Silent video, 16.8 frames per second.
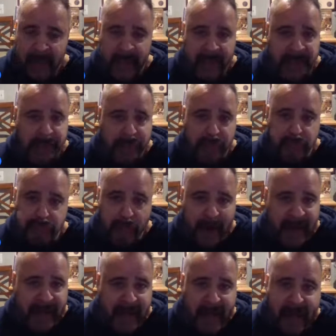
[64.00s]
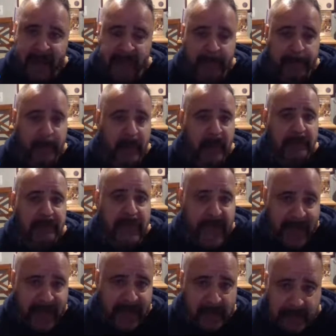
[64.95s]
is right out of the book of
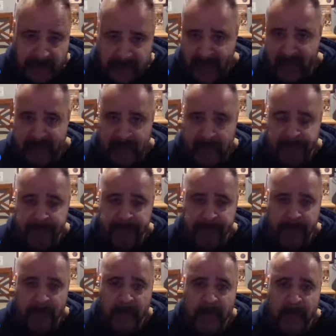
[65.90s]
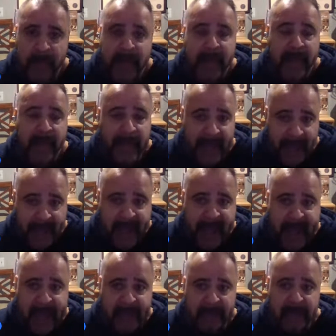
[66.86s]
Daniel 7
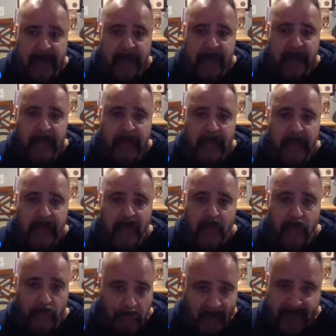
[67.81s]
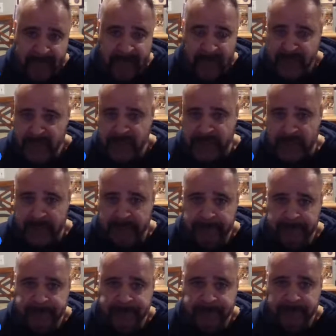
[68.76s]
and
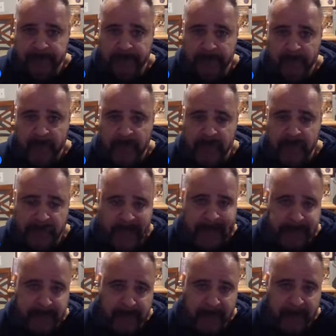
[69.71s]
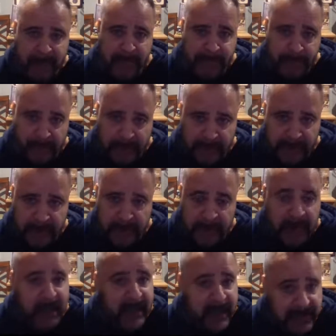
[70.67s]
Revelation chapter number
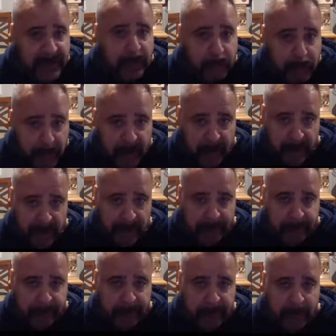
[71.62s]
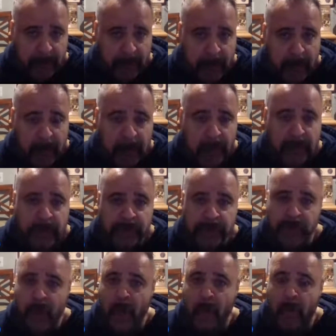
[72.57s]
13. Is it really?
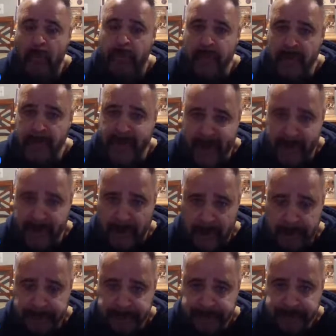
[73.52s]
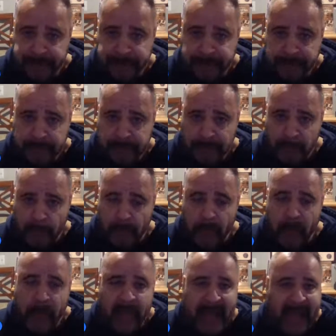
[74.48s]
So remember,
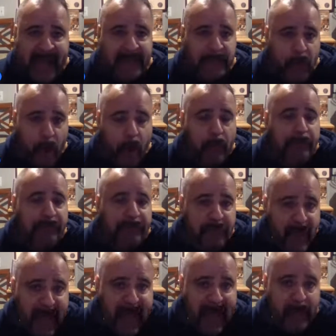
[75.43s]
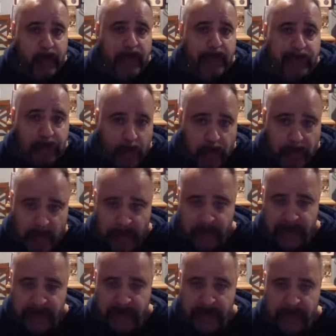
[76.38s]
I don't fly with
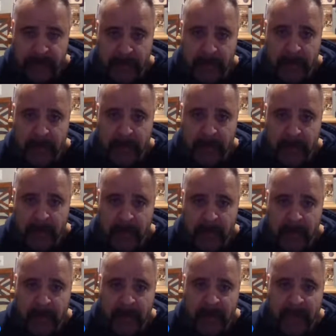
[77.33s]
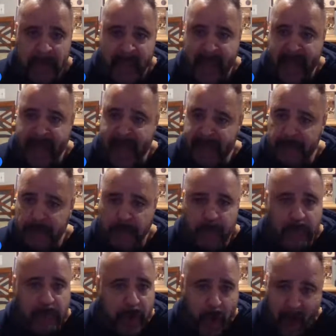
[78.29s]
rumors and I
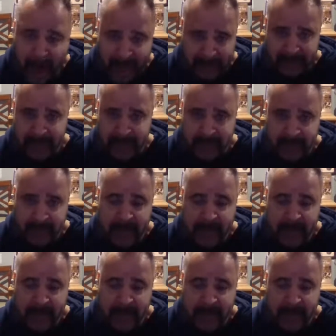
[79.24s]
do not